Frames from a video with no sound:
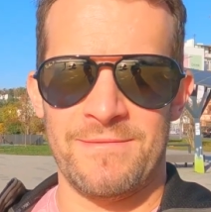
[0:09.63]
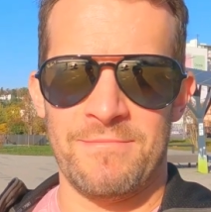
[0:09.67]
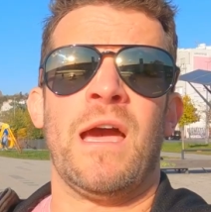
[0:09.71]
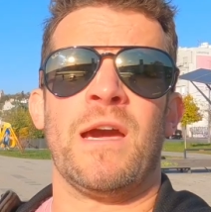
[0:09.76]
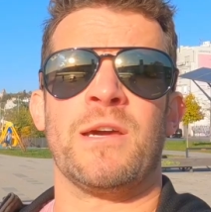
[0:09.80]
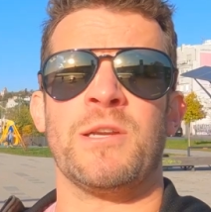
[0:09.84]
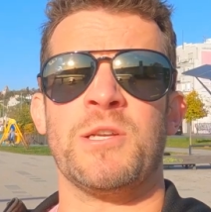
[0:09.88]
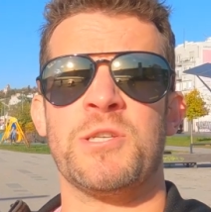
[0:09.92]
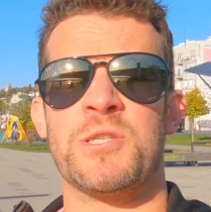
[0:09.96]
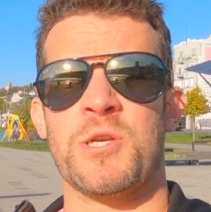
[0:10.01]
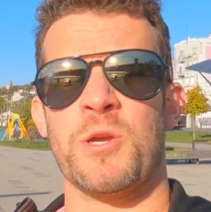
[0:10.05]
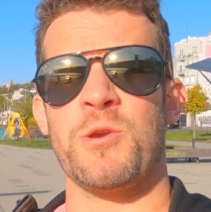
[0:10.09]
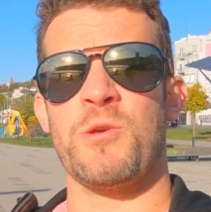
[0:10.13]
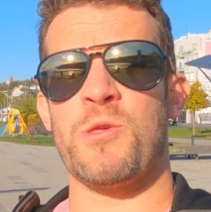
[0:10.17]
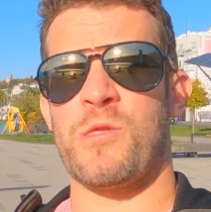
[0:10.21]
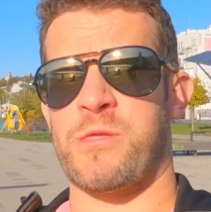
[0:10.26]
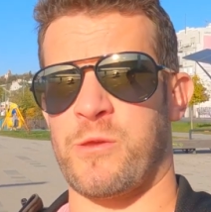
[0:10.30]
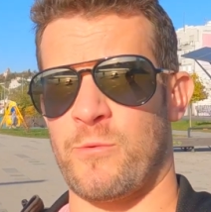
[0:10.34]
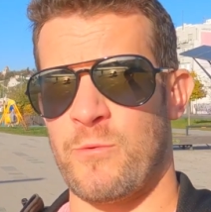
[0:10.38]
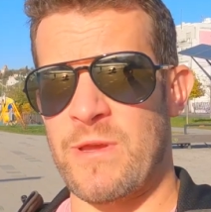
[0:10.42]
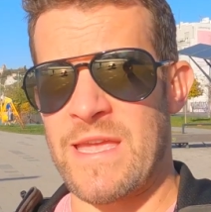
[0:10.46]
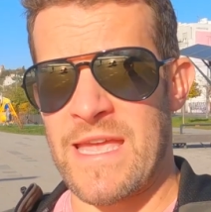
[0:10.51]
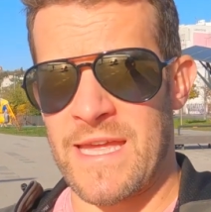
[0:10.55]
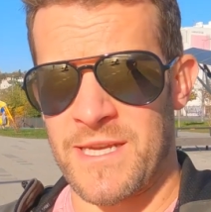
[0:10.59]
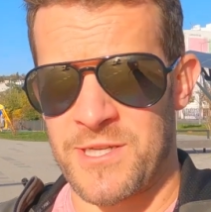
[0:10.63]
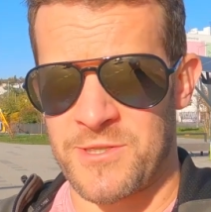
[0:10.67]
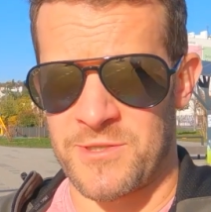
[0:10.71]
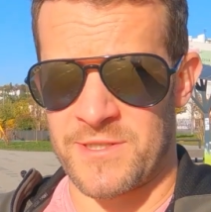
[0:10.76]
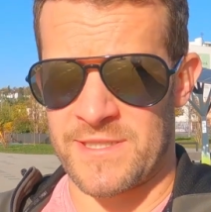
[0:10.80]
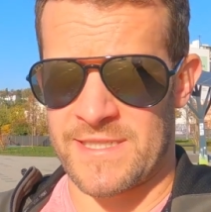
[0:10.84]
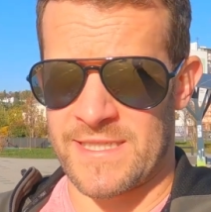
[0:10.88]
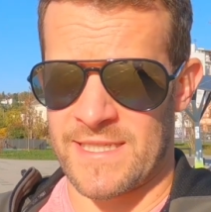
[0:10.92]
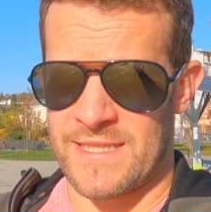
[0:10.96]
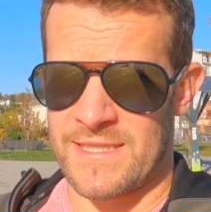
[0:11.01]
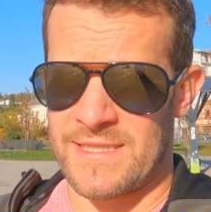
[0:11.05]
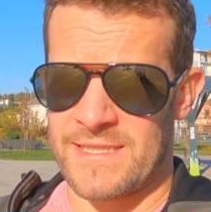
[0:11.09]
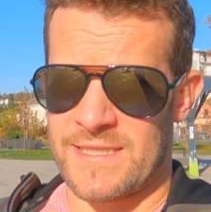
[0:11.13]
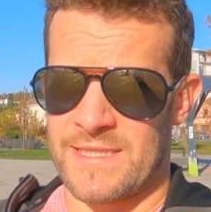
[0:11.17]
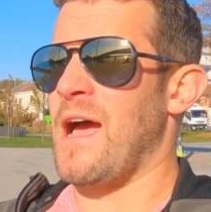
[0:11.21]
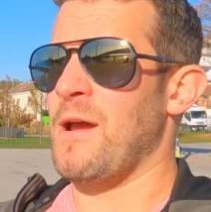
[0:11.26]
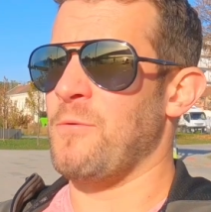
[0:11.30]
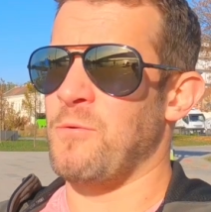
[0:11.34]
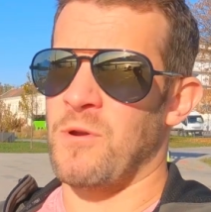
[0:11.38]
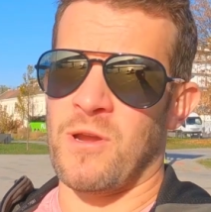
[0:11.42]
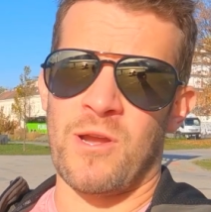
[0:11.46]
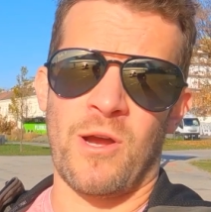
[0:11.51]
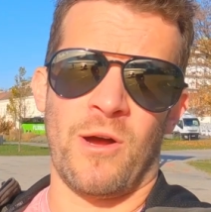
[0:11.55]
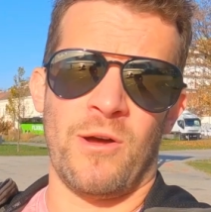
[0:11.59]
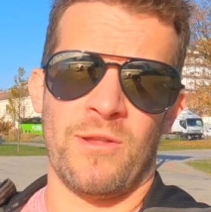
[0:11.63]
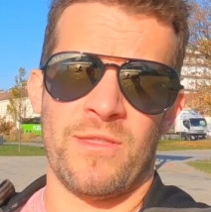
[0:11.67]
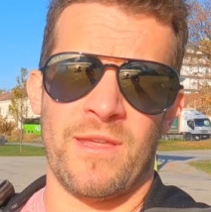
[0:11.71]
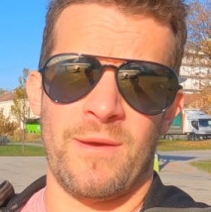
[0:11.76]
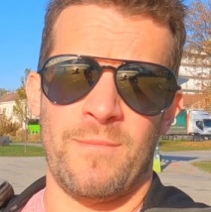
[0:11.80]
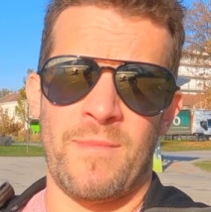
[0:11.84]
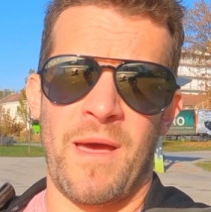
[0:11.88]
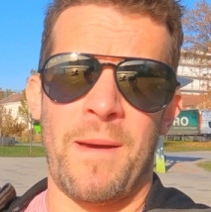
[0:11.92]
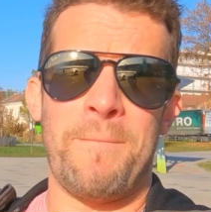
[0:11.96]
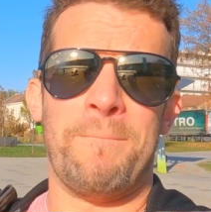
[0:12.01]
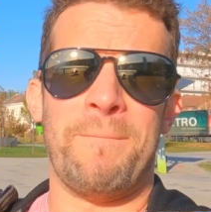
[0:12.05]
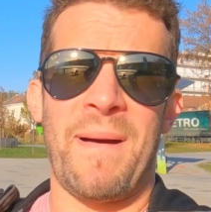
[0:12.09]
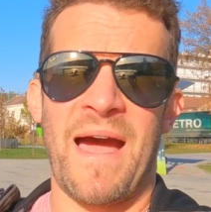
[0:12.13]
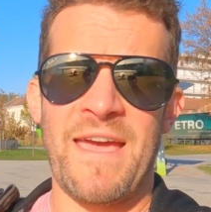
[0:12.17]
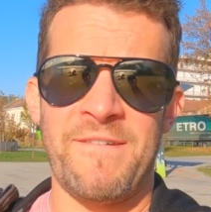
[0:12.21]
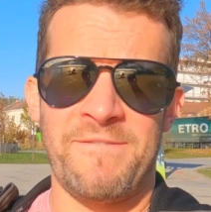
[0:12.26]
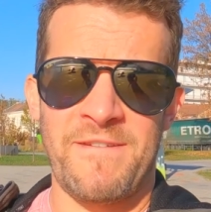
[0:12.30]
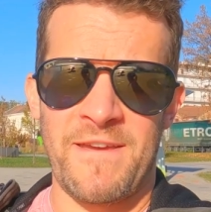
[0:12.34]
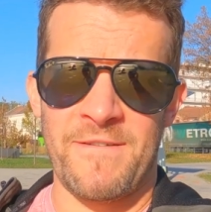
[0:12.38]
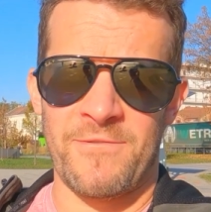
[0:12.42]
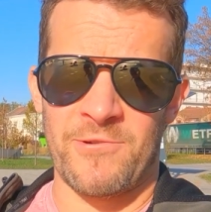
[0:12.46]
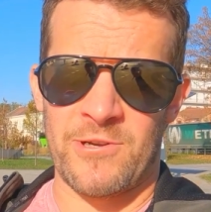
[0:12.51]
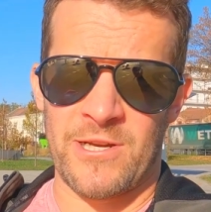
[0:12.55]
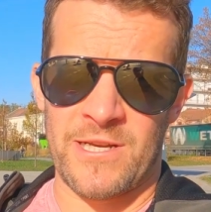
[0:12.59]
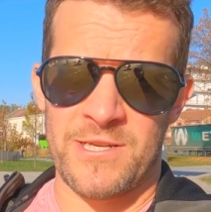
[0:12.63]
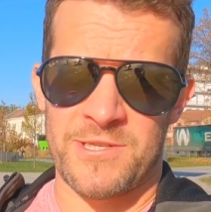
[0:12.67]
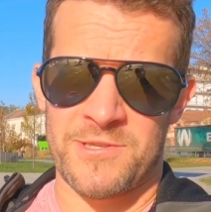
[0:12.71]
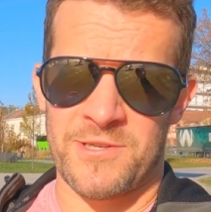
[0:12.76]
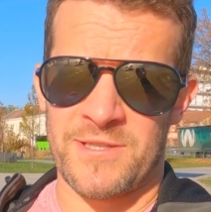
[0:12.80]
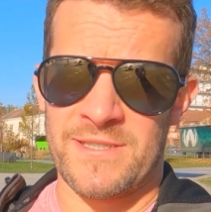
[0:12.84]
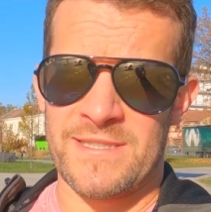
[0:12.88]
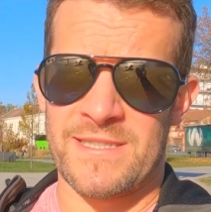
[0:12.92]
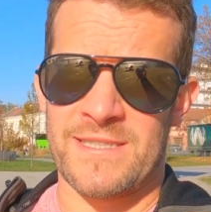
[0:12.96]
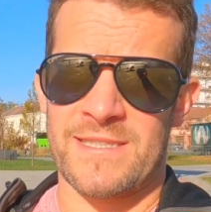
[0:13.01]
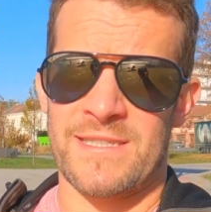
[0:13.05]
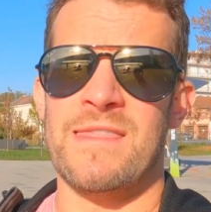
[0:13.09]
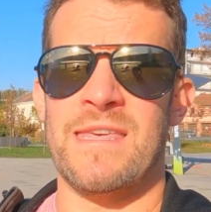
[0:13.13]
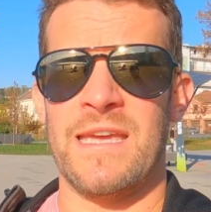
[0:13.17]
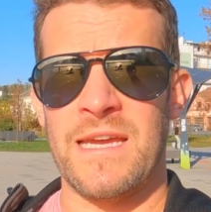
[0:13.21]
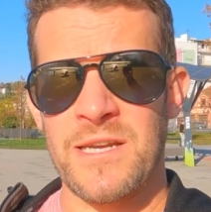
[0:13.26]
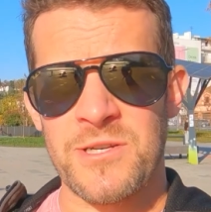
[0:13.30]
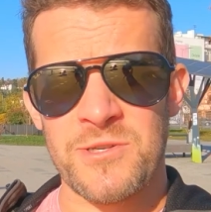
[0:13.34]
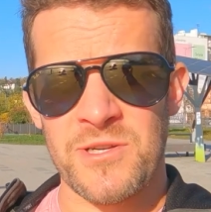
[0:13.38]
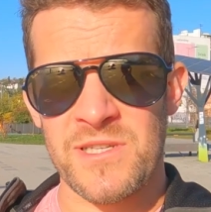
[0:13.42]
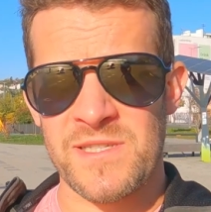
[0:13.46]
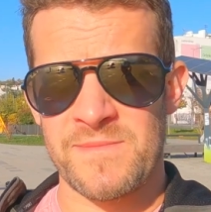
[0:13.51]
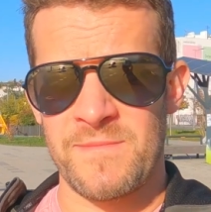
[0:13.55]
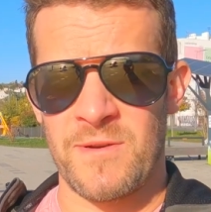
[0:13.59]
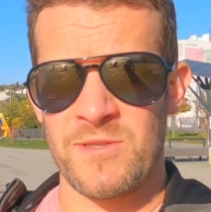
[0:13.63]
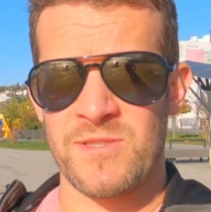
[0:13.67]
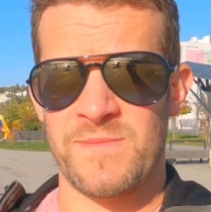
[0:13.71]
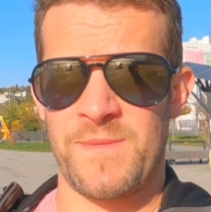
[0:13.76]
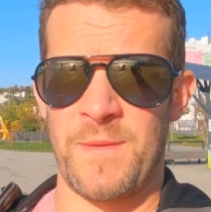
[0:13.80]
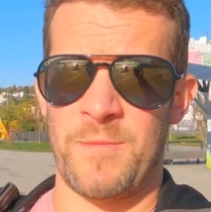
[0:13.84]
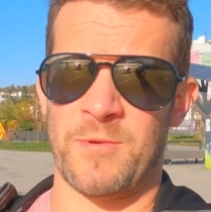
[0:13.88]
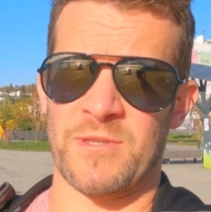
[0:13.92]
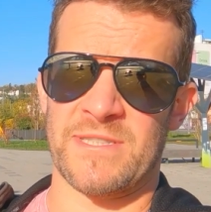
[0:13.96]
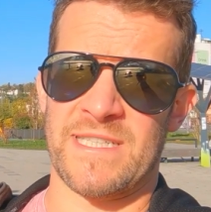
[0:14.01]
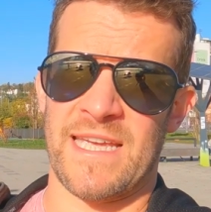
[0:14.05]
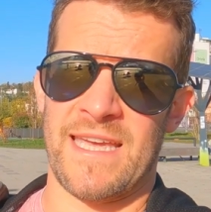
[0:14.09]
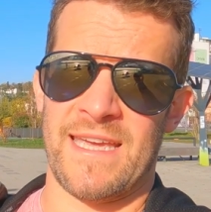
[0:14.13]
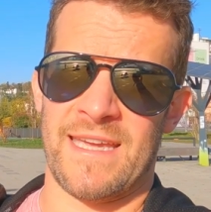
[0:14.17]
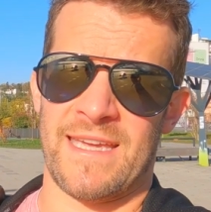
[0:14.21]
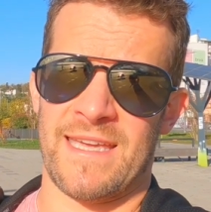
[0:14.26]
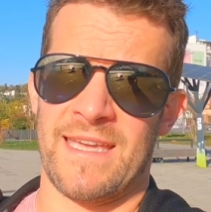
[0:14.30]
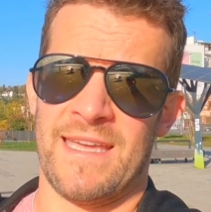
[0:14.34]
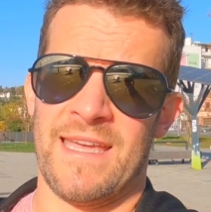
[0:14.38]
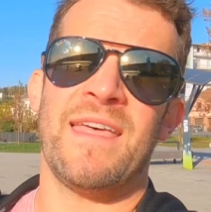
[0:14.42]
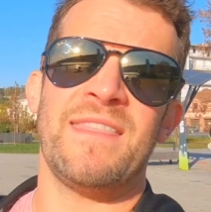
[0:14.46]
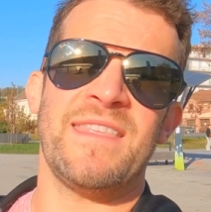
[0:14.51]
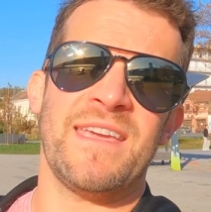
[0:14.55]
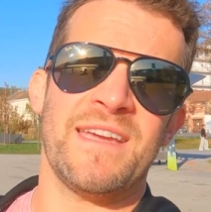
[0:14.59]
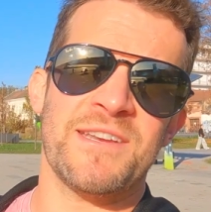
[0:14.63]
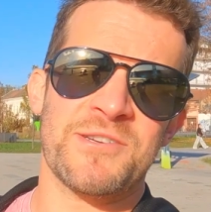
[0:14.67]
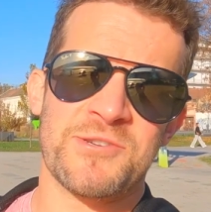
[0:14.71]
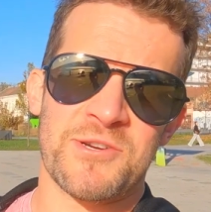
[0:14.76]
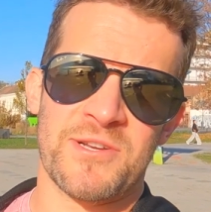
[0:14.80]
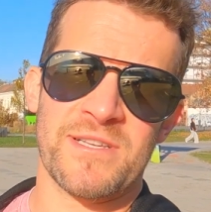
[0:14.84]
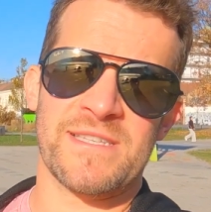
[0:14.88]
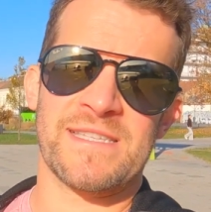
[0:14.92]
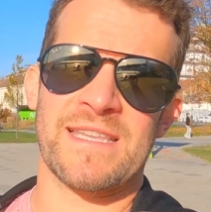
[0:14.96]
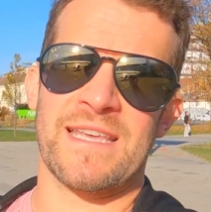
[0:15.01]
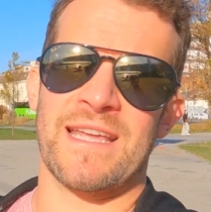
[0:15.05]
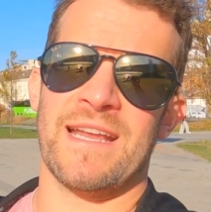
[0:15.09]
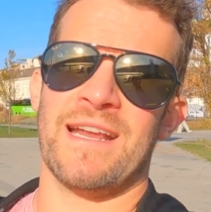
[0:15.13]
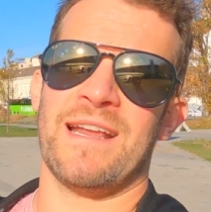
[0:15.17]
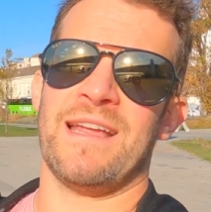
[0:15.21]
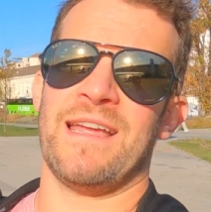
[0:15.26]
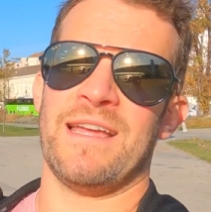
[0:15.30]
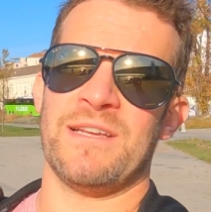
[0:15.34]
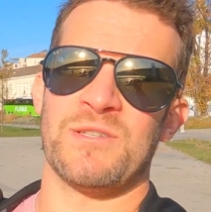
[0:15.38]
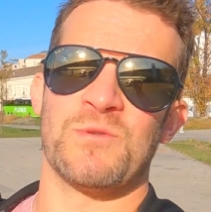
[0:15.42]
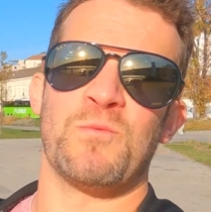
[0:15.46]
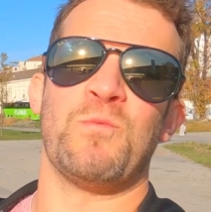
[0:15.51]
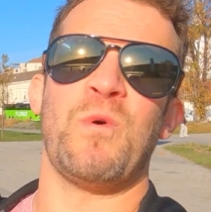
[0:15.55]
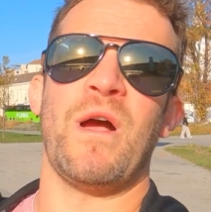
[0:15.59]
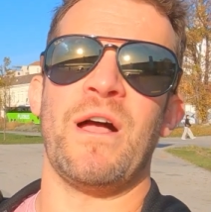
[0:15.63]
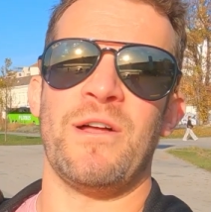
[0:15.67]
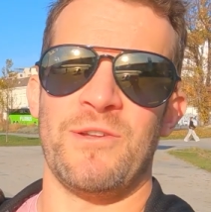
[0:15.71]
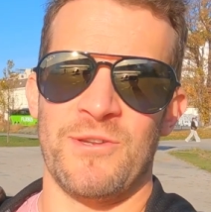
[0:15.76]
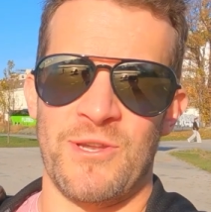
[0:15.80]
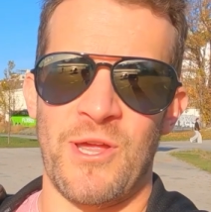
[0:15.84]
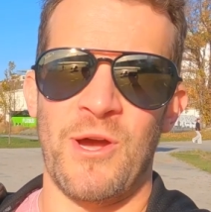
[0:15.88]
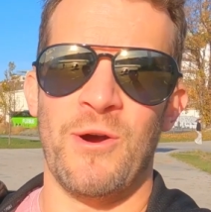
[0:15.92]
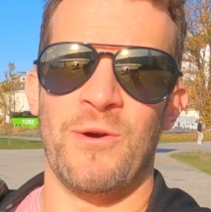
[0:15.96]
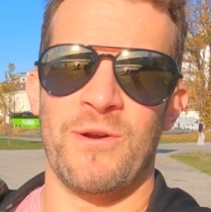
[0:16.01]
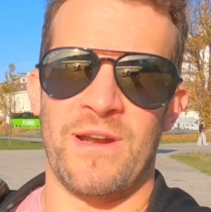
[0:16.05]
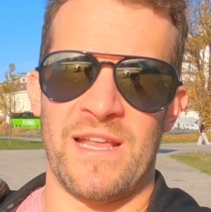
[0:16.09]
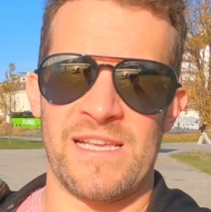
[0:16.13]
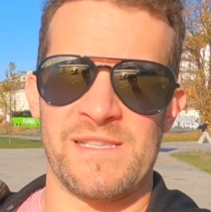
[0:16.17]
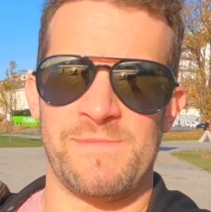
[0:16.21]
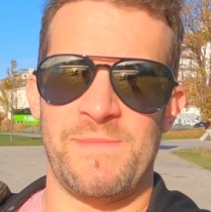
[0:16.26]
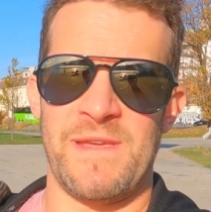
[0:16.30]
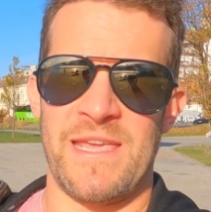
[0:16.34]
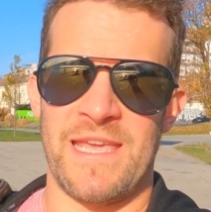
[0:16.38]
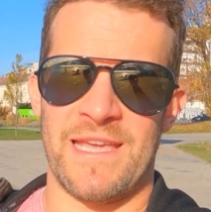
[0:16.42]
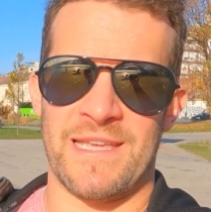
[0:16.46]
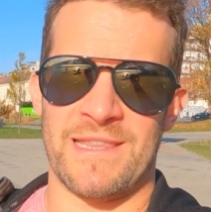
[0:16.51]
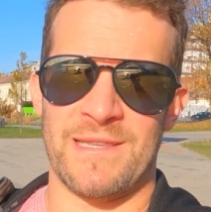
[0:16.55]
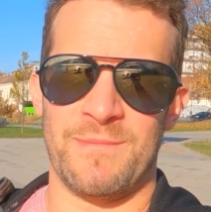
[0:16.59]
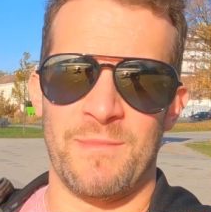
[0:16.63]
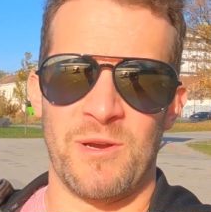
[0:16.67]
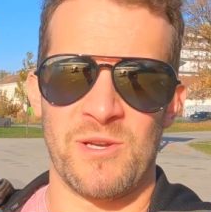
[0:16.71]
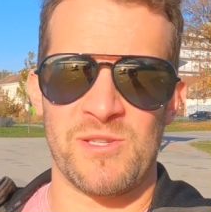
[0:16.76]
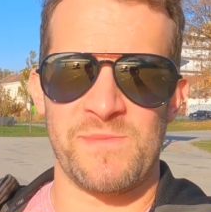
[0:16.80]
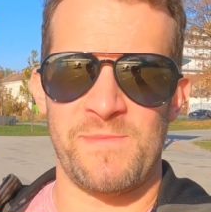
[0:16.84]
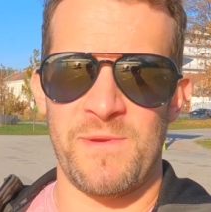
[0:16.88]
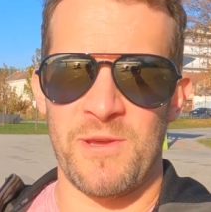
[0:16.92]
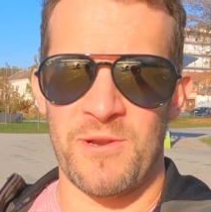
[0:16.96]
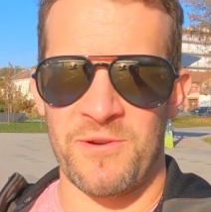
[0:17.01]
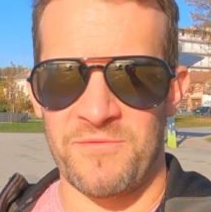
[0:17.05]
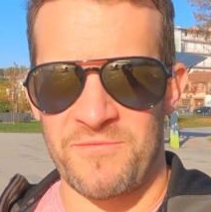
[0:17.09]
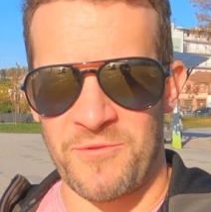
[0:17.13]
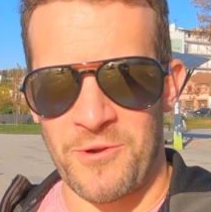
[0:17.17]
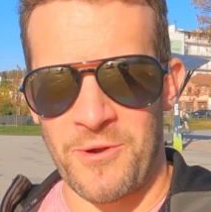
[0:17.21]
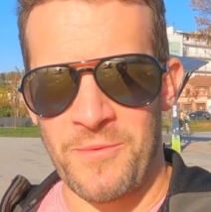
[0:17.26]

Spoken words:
I'm gonna show you 3 entrances. I would call them my favorite entrance, the entrance most people take, and the entrance that is well known as being the most beautiful.